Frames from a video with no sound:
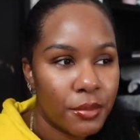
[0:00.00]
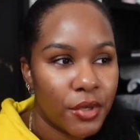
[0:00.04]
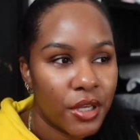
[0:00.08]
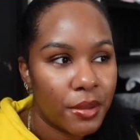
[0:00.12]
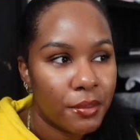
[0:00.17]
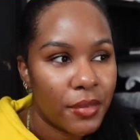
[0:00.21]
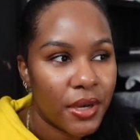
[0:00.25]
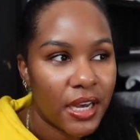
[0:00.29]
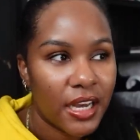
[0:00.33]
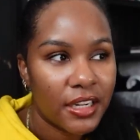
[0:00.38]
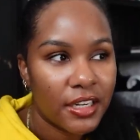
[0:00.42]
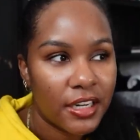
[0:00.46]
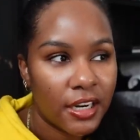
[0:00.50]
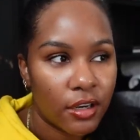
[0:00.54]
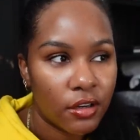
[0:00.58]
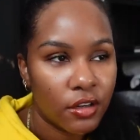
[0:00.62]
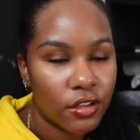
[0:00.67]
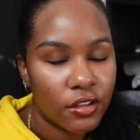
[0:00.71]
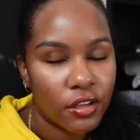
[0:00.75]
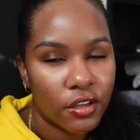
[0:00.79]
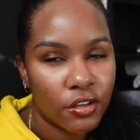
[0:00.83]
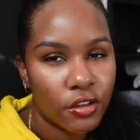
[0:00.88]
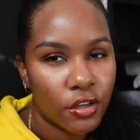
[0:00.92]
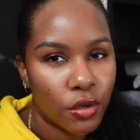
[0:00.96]
But I
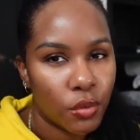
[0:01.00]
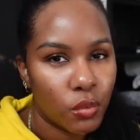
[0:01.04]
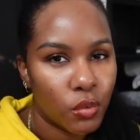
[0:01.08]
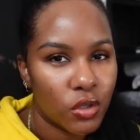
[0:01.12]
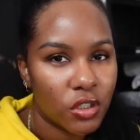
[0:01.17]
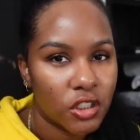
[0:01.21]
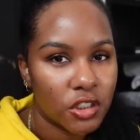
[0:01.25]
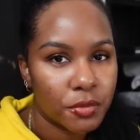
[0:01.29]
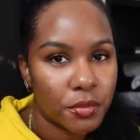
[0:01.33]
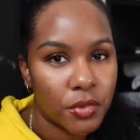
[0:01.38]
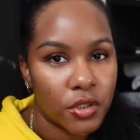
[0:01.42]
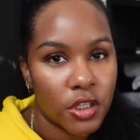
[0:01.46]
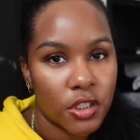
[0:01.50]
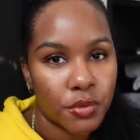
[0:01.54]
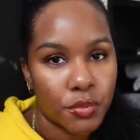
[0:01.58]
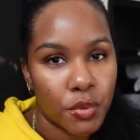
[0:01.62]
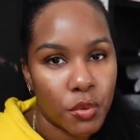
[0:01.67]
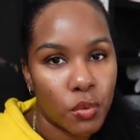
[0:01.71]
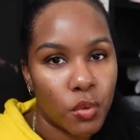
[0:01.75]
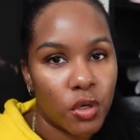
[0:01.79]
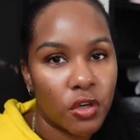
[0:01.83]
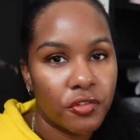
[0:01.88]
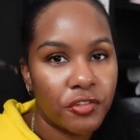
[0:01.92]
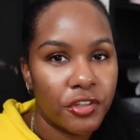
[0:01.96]
doubted that there was because we
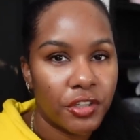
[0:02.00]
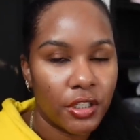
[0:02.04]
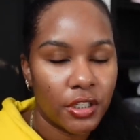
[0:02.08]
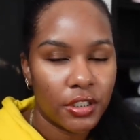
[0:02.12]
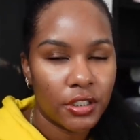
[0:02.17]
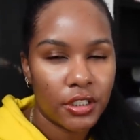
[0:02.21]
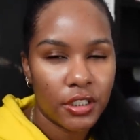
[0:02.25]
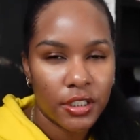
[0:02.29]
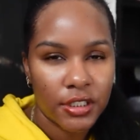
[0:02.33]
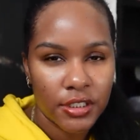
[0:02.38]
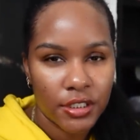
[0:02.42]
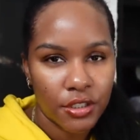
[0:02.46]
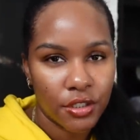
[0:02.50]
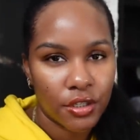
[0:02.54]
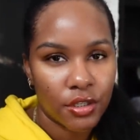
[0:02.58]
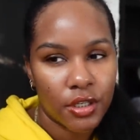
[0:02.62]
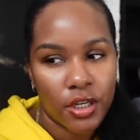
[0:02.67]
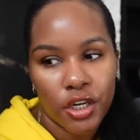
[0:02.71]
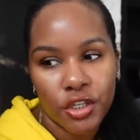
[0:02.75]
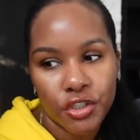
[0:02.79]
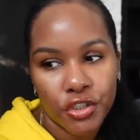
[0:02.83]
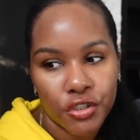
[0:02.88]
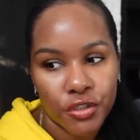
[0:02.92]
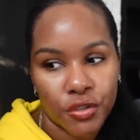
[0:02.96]
weren't feeling dizzy or
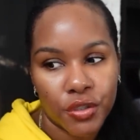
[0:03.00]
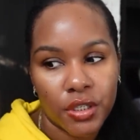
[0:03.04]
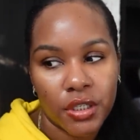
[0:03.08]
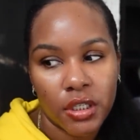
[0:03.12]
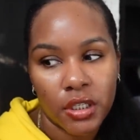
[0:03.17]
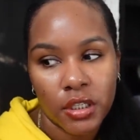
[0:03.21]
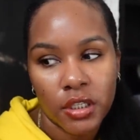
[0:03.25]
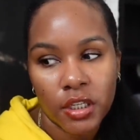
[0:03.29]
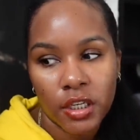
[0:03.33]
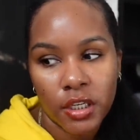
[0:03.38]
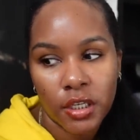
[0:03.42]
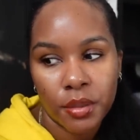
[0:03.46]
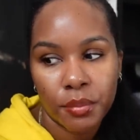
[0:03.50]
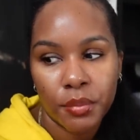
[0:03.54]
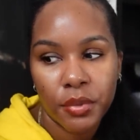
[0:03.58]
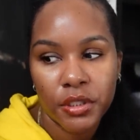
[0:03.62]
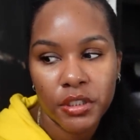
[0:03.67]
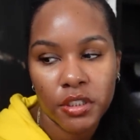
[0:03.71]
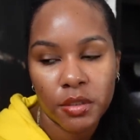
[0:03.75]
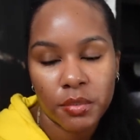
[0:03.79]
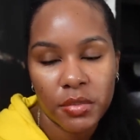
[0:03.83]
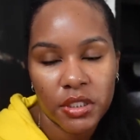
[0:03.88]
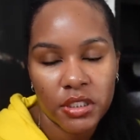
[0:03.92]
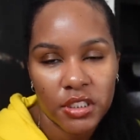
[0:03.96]
nauseous or anything.
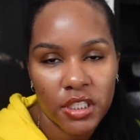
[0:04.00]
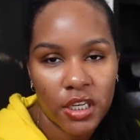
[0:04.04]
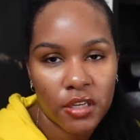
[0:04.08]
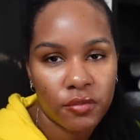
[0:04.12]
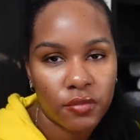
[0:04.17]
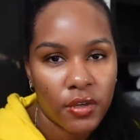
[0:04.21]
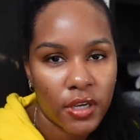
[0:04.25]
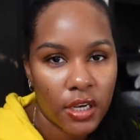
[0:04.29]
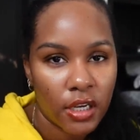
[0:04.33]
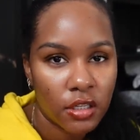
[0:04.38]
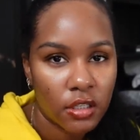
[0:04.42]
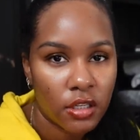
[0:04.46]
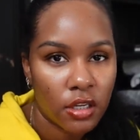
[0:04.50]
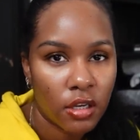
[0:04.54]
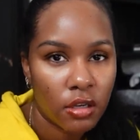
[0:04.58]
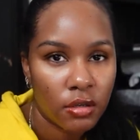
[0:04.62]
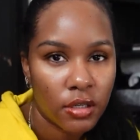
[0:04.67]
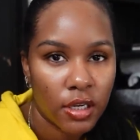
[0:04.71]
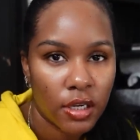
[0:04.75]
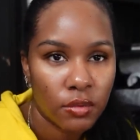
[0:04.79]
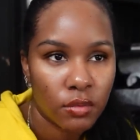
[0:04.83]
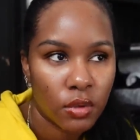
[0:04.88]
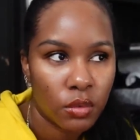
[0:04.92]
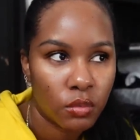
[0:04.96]
But to be safe, we had to call
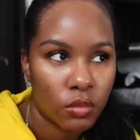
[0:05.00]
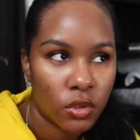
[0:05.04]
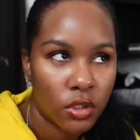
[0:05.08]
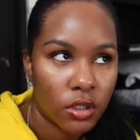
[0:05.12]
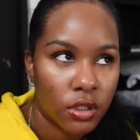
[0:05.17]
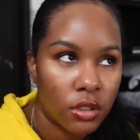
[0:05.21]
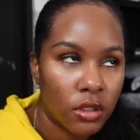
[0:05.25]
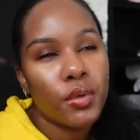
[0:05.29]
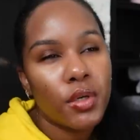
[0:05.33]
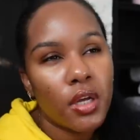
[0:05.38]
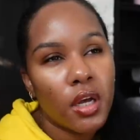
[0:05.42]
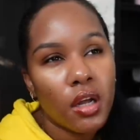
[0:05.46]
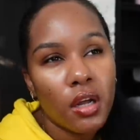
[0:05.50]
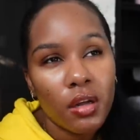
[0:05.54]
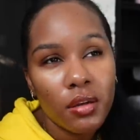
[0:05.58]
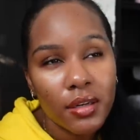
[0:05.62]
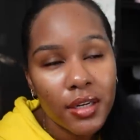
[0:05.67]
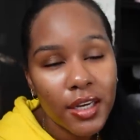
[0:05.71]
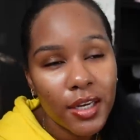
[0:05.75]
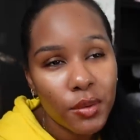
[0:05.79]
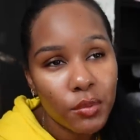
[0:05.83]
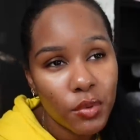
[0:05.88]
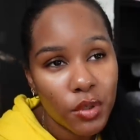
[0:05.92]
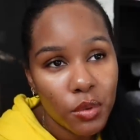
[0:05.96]
911. We called
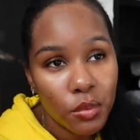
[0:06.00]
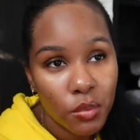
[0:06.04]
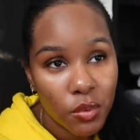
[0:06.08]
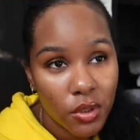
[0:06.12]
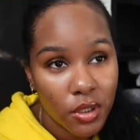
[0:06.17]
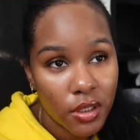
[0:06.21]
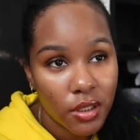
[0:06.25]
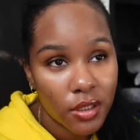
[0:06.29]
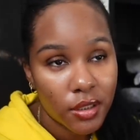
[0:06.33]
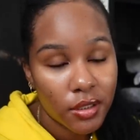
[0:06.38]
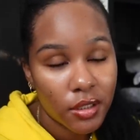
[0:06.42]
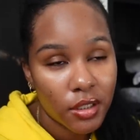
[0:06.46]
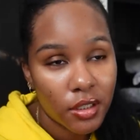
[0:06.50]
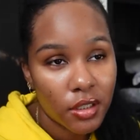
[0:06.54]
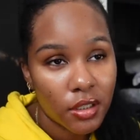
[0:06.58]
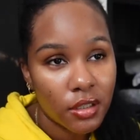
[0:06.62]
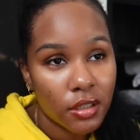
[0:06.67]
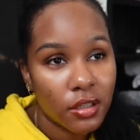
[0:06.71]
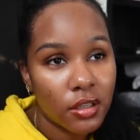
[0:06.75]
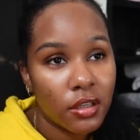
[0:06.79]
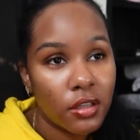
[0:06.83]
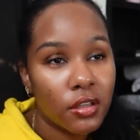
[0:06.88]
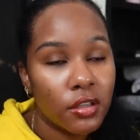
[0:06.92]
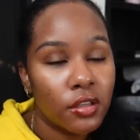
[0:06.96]
911.
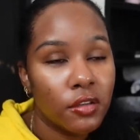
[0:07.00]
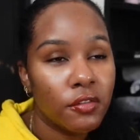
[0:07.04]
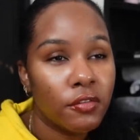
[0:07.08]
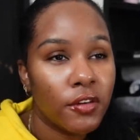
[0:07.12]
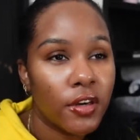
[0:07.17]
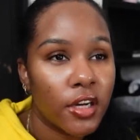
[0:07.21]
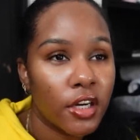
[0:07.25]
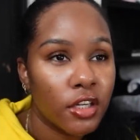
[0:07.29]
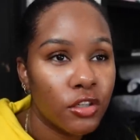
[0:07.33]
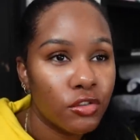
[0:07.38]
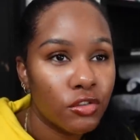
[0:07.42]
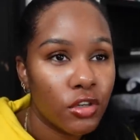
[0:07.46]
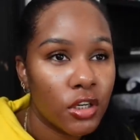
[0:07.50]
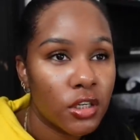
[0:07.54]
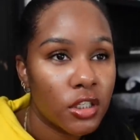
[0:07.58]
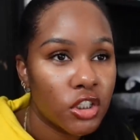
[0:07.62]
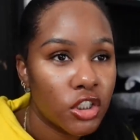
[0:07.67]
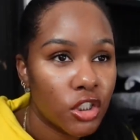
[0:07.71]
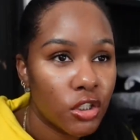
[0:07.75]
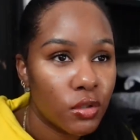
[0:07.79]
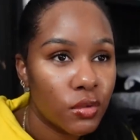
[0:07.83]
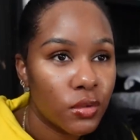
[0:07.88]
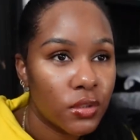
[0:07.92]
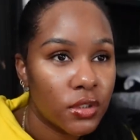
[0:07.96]
The fire truck
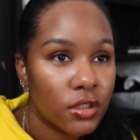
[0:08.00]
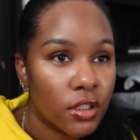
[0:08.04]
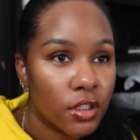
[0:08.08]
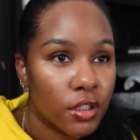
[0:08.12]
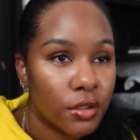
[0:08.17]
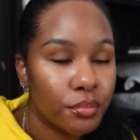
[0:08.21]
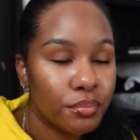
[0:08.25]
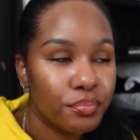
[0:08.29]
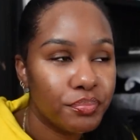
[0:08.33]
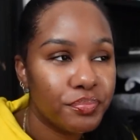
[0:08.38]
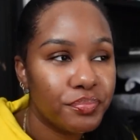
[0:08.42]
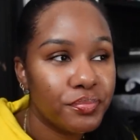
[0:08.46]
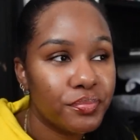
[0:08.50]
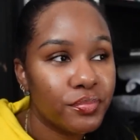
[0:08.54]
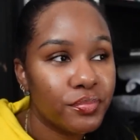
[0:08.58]
shows up.